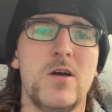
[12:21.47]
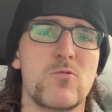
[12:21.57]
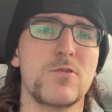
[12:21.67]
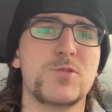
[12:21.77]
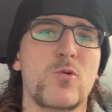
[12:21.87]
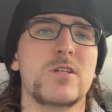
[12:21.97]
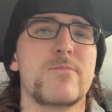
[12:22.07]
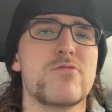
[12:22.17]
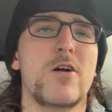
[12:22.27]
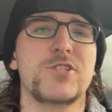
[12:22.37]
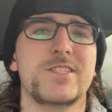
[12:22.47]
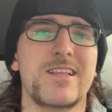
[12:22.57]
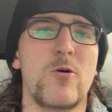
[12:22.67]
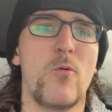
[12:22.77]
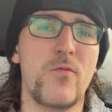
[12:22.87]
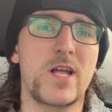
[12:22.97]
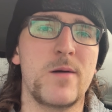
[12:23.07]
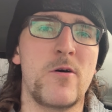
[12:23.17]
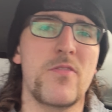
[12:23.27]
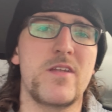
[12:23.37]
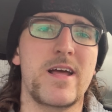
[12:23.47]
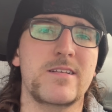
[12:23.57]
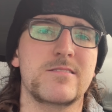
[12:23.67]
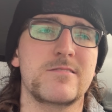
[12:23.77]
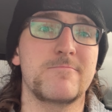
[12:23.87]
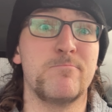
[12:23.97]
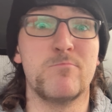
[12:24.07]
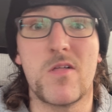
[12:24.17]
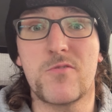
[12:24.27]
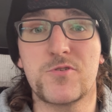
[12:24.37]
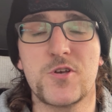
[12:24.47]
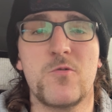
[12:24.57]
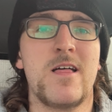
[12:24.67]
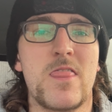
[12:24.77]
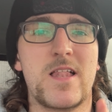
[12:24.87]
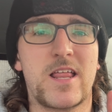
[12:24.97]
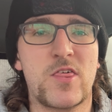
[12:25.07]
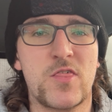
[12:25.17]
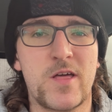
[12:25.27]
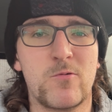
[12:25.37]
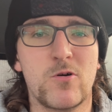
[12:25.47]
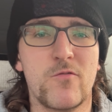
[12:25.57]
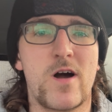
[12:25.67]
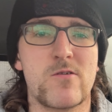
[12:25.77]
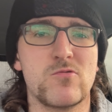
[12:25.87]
We're also working on a project that'll hopefully come out in the next month or so that I think will go viral.